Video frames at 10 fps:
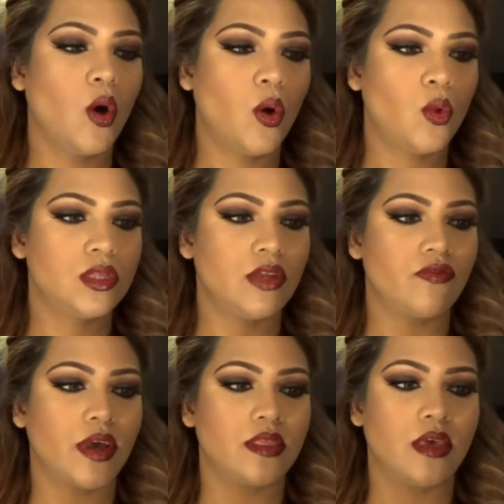Hold It
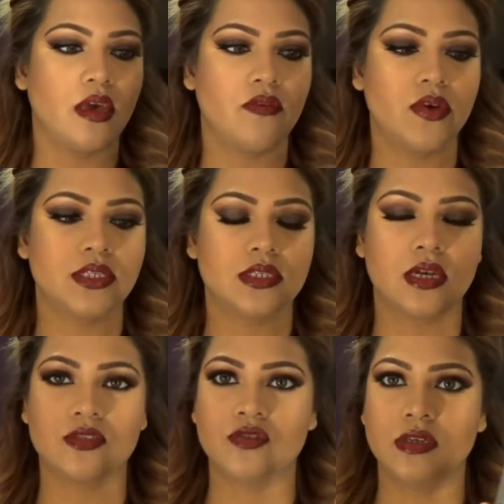Right There
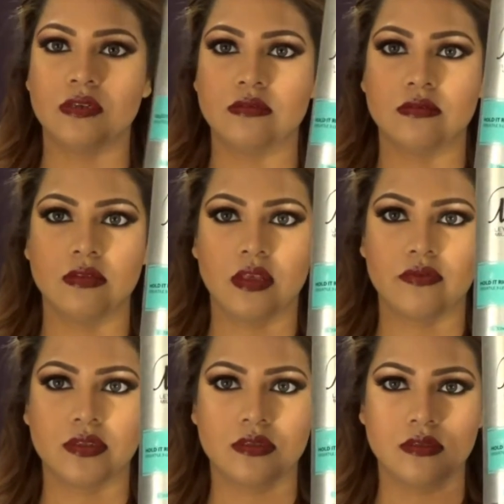Versatile 3
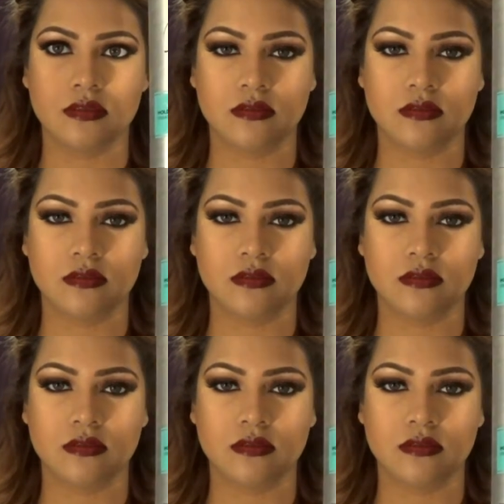Level